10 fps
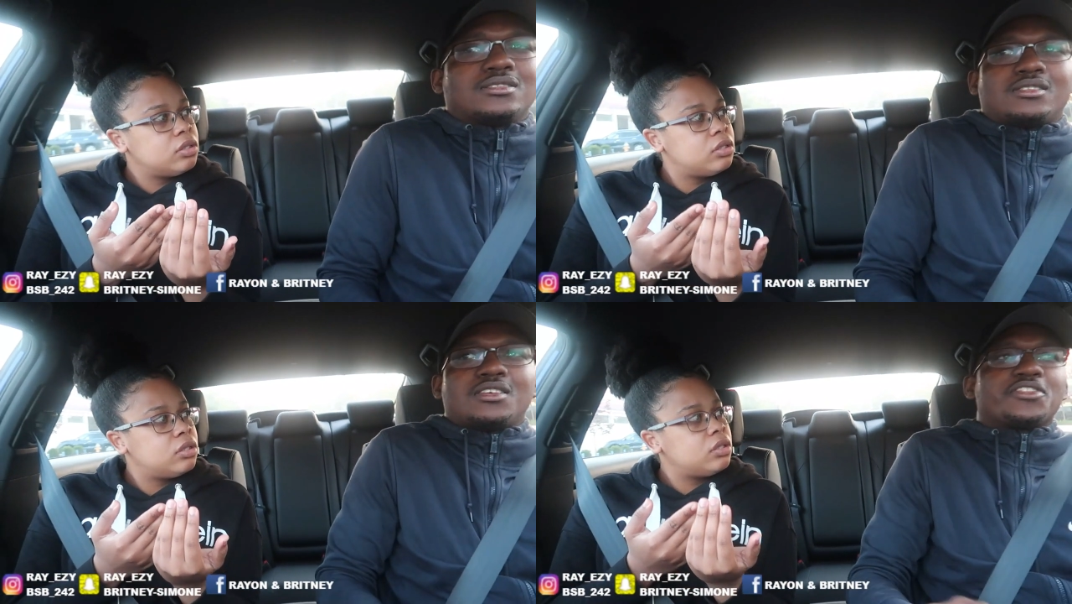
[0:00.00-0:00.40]
Speaker 1: This
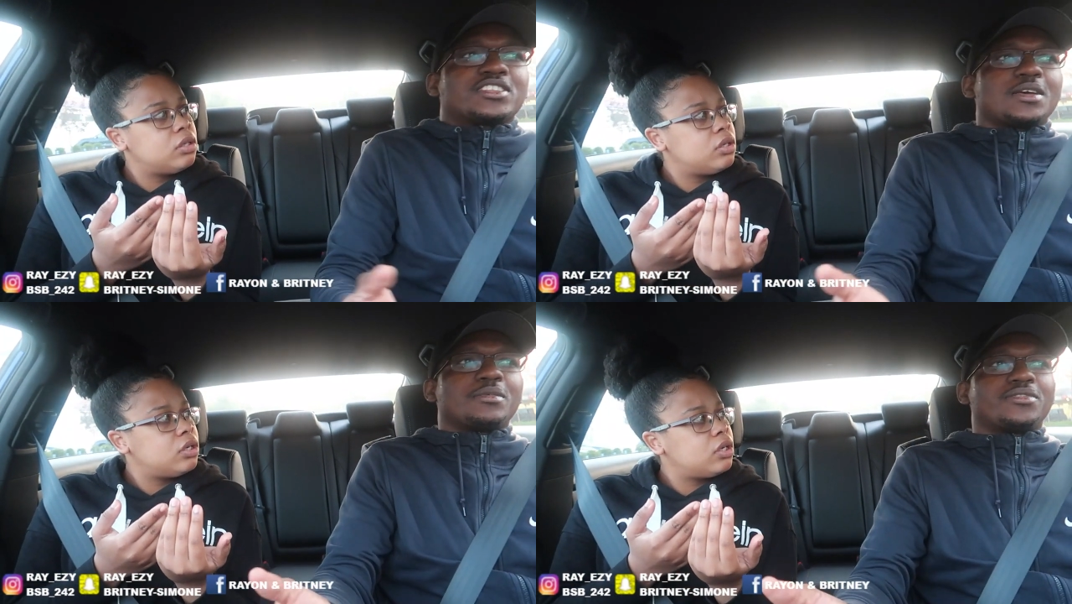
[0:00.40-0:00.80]
is a different
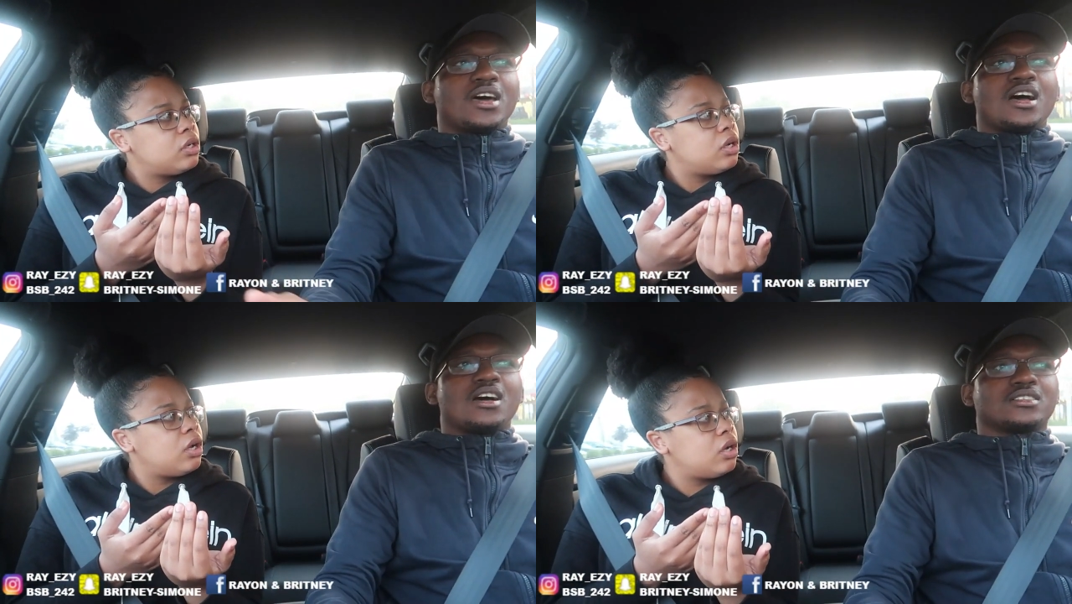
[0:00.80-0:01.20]
type of
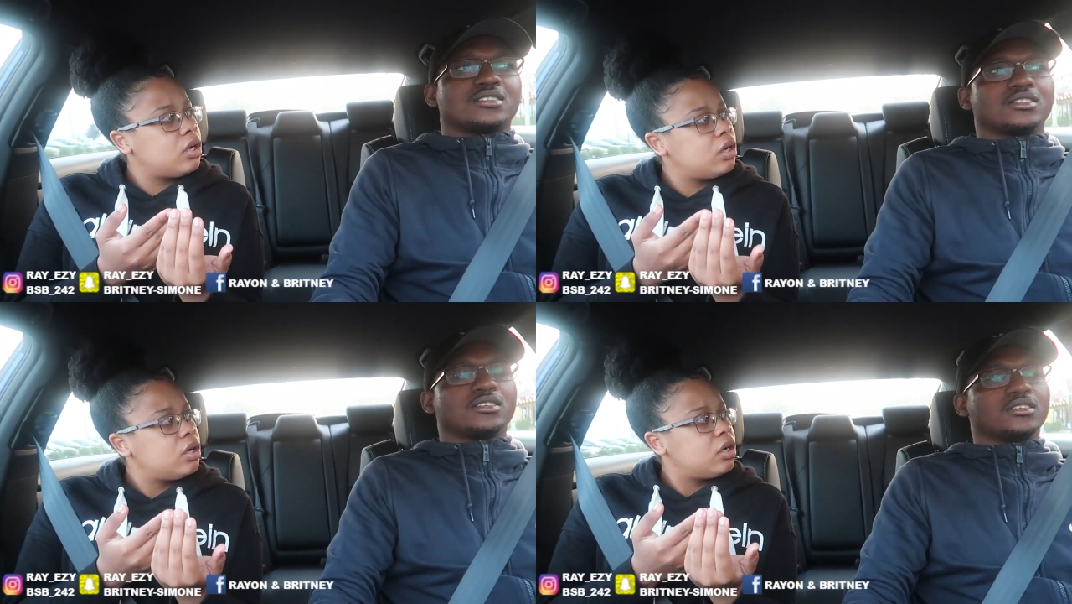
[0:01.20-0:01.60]
vlog.
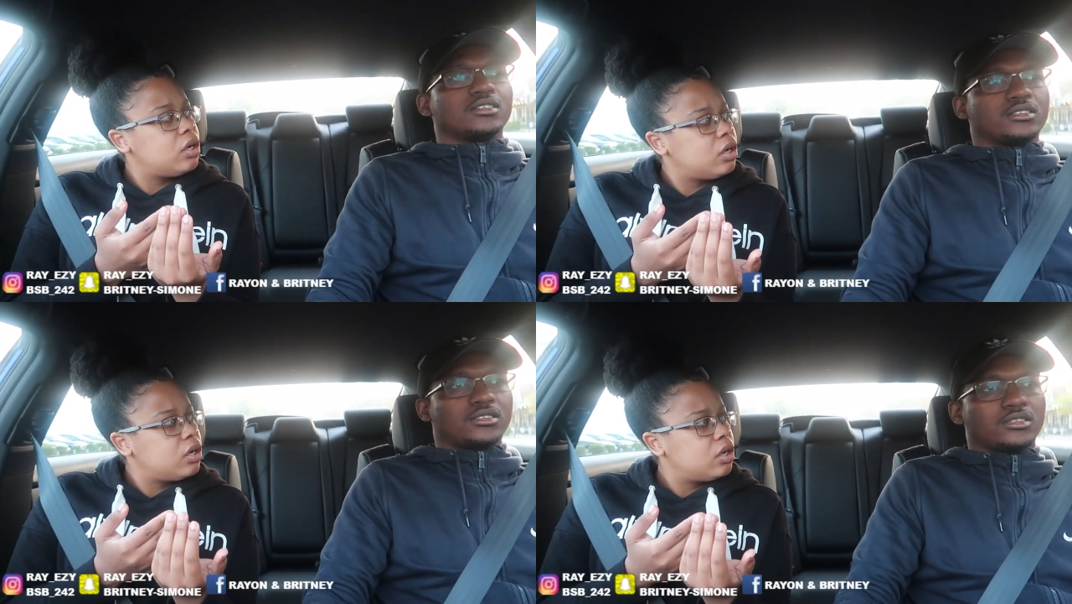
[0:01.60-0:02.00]

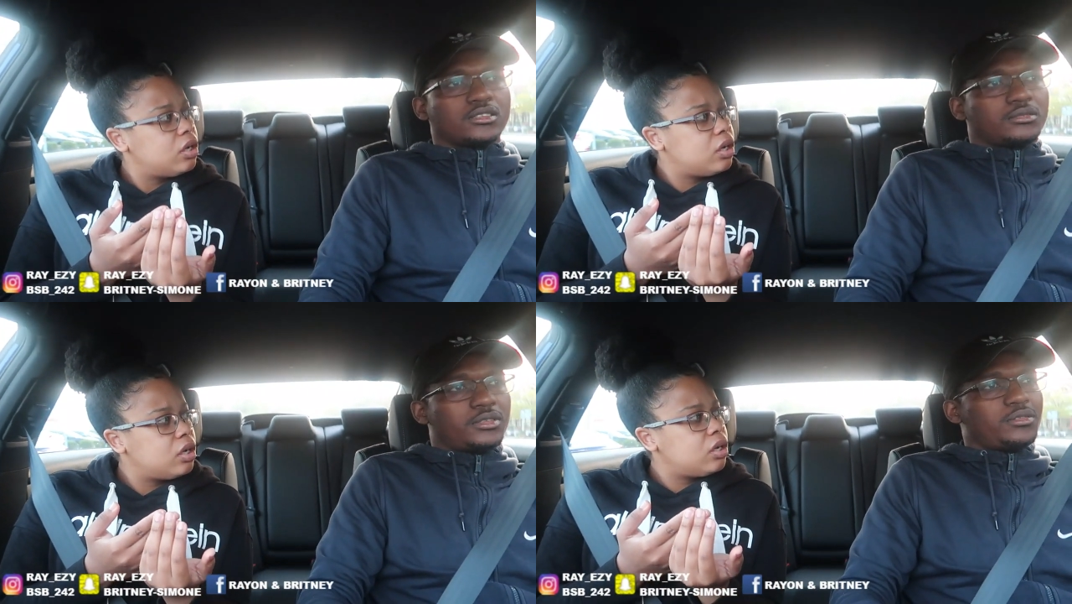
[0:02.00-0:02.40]

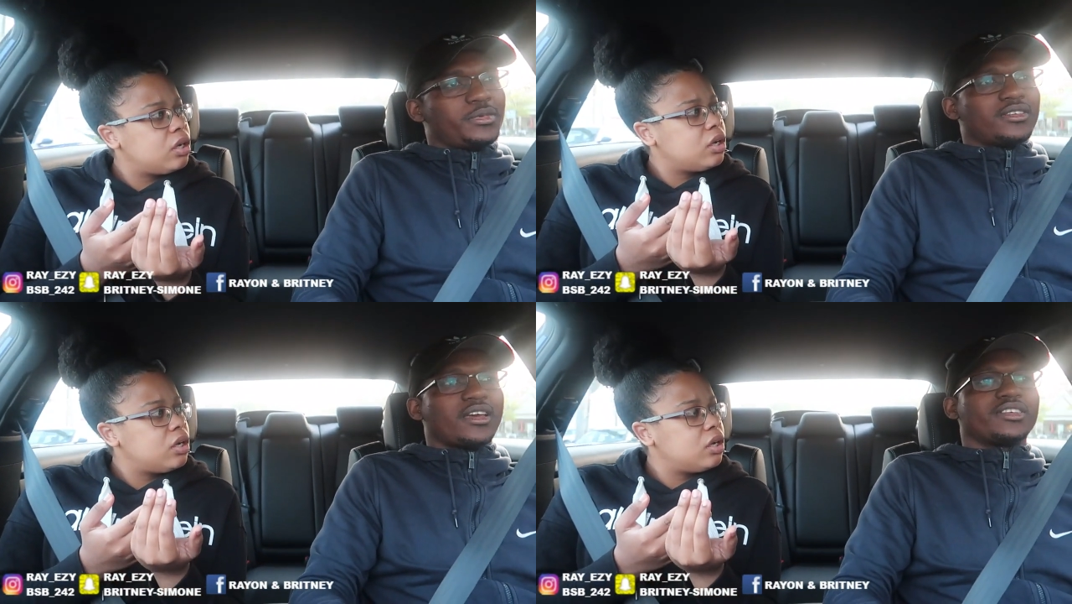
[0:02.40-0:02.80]
What do you
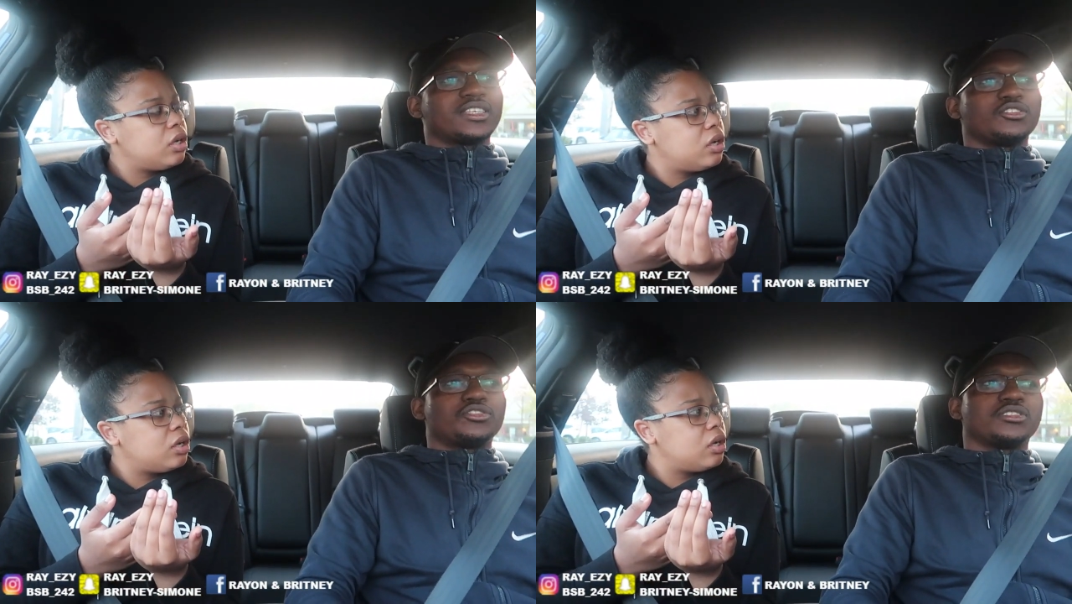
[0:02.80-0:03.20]
mean? Every
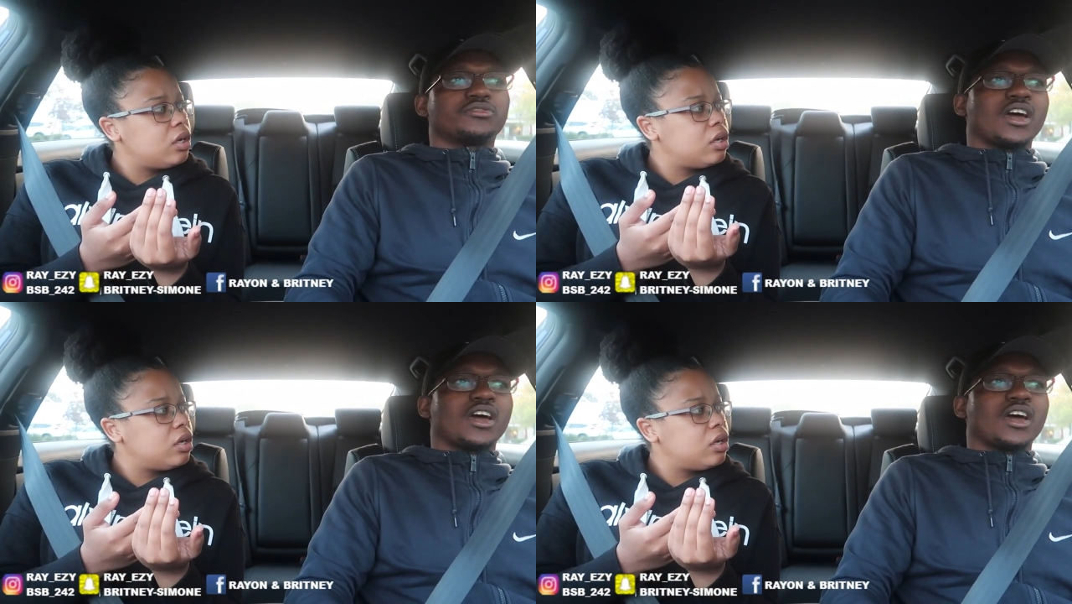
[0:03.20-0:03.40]
time you shoot a